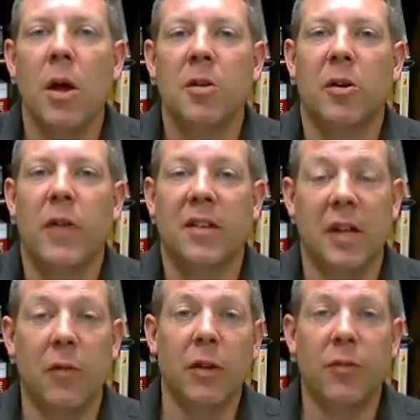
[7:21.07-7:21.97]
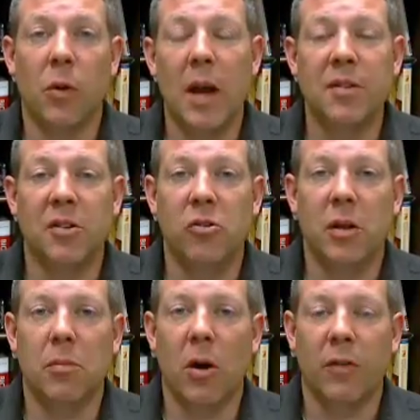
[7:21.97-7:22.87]
So that's several different ways that you
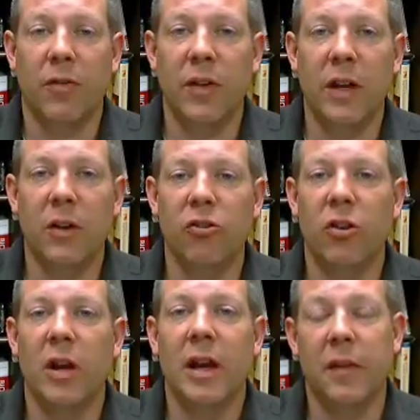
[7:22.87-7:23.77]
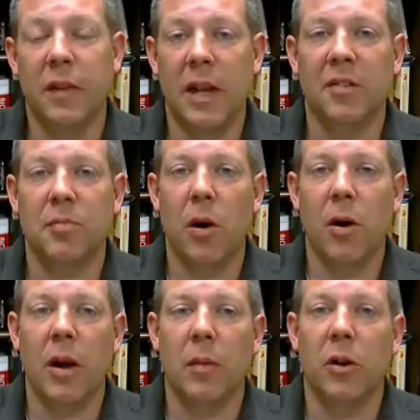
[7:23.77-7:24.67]
can mark a fish. In the next
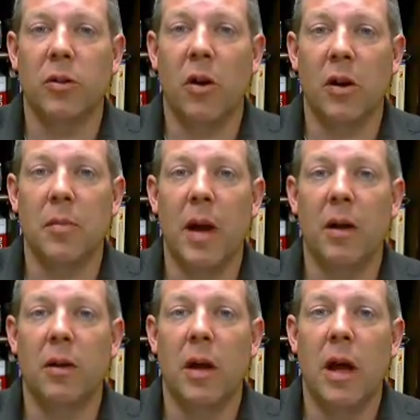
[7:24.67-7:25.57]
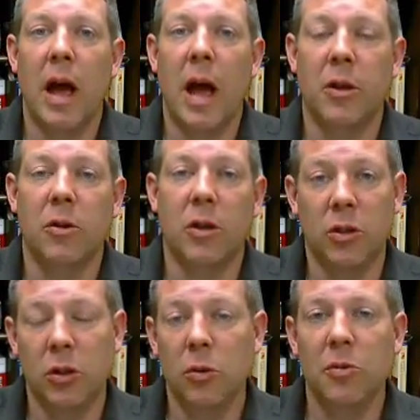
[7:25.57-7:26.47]
part, I'm going to talk about how you can
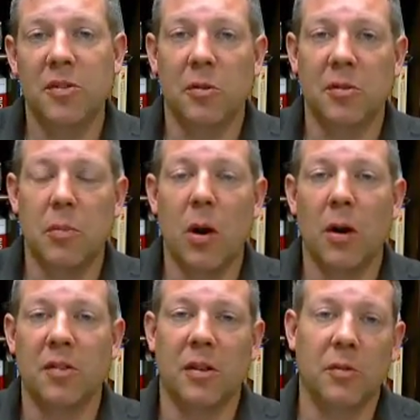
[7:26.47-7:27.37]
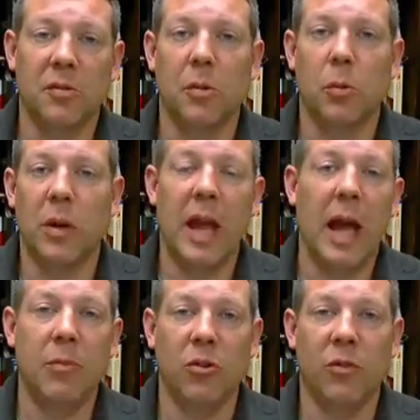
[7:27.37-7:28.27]
use those marks in those
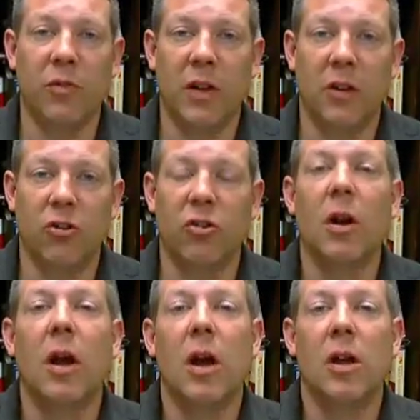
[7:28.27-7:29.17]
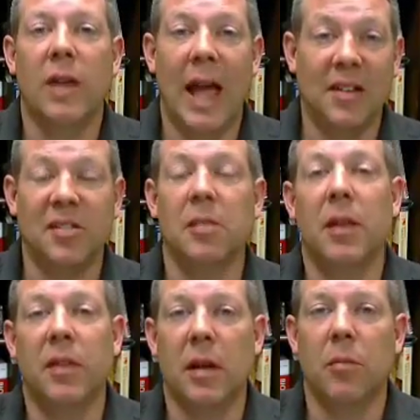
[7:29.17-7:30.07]
recaptured fish to
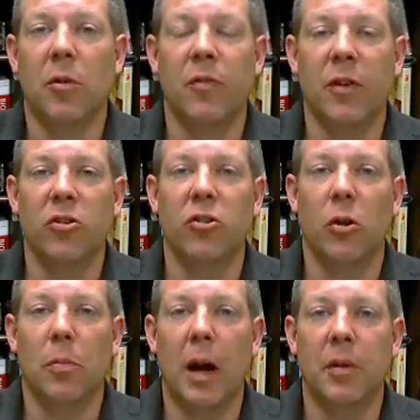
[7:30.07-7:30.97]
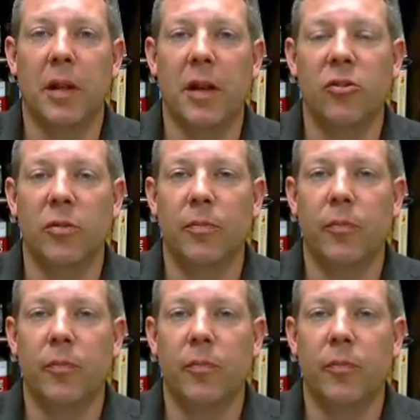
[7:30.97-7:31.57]
estimate the number of fish in your population.